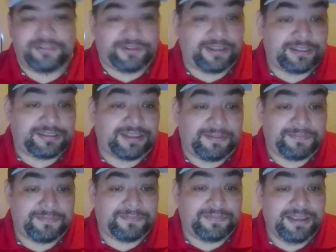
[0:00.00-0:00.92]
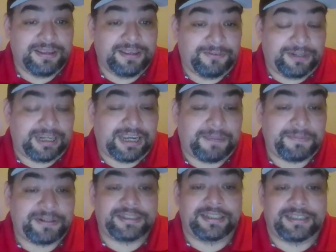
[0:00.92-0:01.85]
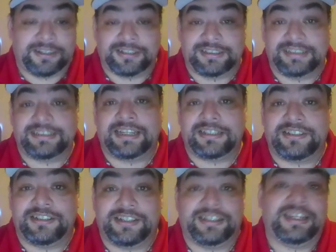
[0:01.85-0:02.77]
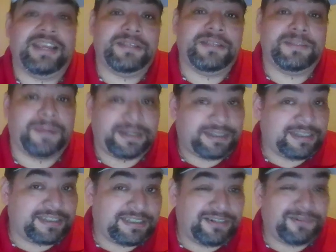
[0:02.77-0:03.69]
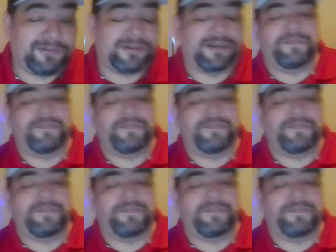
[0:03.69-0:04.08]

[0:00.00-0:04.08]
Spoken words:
so I'm really happy to see it there because it's actually a good game despite its little